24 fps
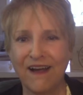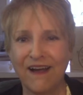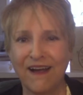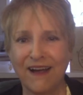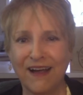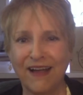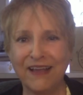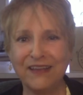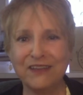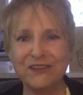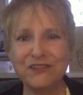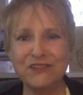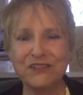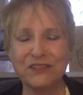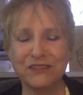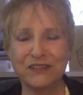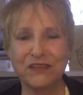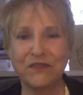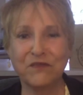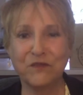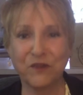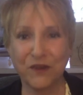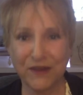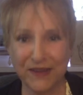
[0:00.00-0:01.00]
I
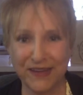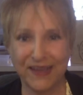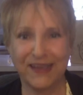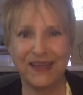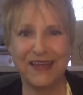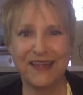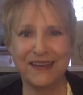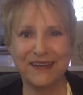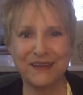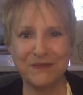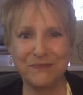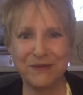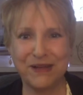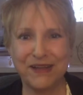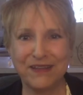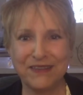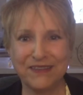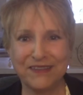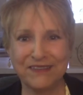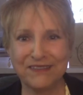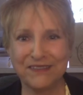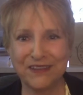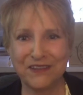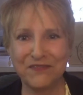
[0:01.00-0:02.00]
usually forget
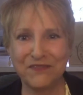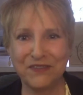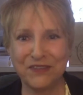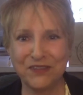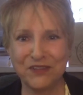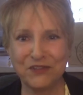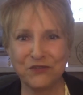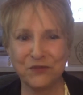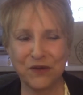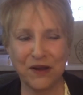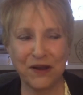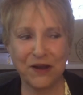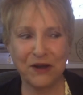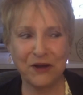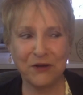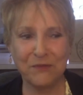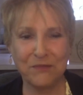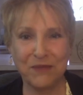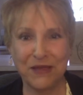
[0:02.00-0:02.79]
about the stuff in the dryer,